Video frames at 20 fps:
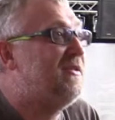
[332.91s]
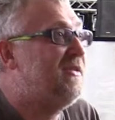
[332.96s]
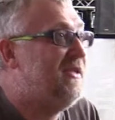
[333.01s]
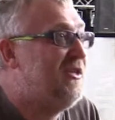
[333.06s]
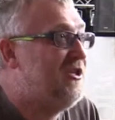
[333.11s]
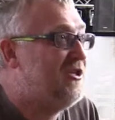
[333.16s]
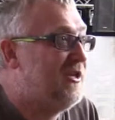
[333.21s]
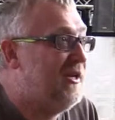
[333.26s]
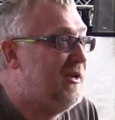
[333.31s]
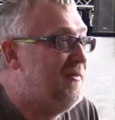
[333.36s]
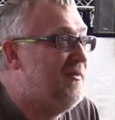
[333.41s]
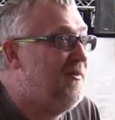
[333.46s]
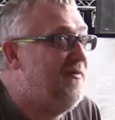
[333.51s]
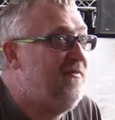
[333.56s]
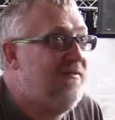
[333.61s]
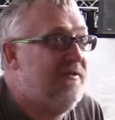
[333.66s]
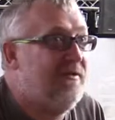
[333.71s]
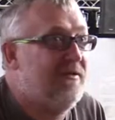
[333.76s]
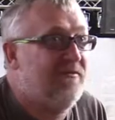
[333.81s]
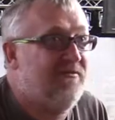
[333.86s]
Everybody
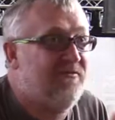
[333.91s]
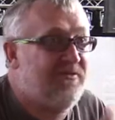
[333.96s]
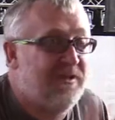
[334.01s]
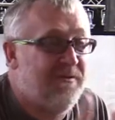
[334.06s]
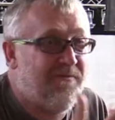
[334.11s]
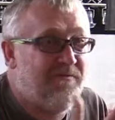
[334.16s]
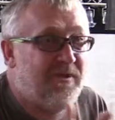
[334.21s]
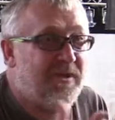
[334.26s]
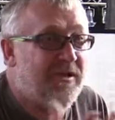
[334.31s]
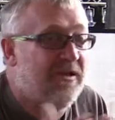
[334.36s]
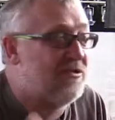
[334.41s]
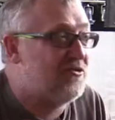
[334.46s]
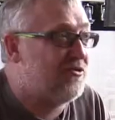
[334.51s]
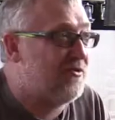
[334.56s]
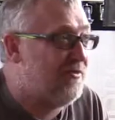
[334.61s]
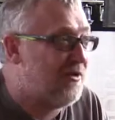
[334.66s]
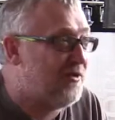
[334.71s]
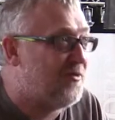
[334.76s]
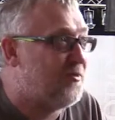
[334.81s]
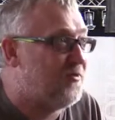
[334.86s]
would hear us.
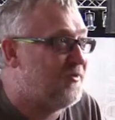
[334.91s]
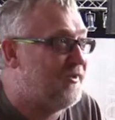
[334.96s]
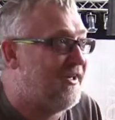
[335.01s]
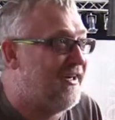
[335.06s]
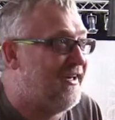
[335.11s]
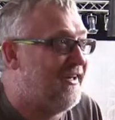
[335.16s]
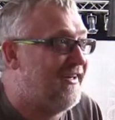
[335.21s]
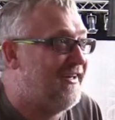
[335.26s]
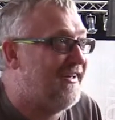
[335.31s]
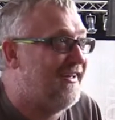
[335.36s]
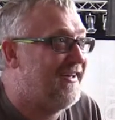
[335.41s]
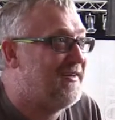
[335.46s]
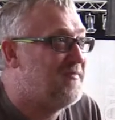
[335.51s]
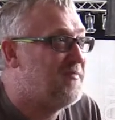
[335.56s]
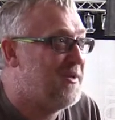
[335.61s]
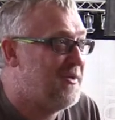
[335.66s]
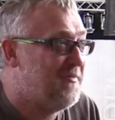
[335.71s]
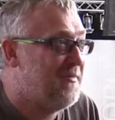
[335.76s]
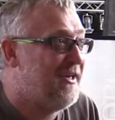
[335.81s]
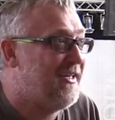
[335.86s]
Everybody would see
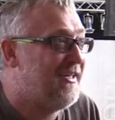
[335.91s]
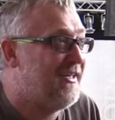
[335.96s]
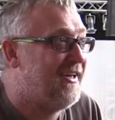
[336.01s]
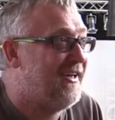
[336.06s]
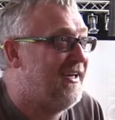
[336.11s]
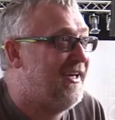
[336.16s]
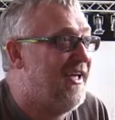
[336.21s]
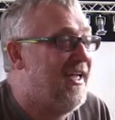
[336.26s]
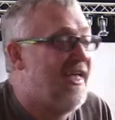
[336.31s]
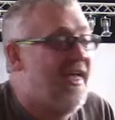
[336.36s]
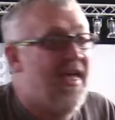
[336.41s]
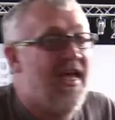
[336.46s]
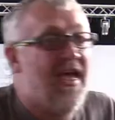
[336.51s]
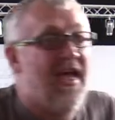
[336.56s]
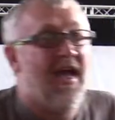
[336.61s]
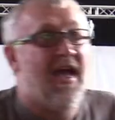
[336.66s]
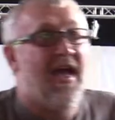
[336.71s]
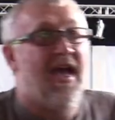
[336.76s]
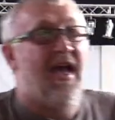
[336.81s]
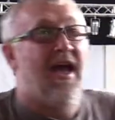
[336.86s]
that we are cool. Do you
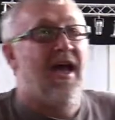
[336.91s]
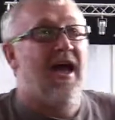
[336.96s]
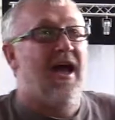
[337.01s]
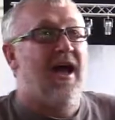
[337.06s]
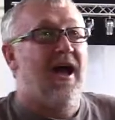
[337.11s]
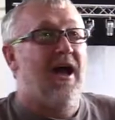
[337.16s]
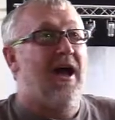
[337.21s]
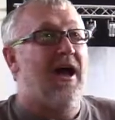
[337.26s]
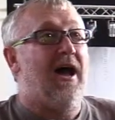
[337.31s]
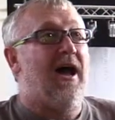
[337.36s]
understand?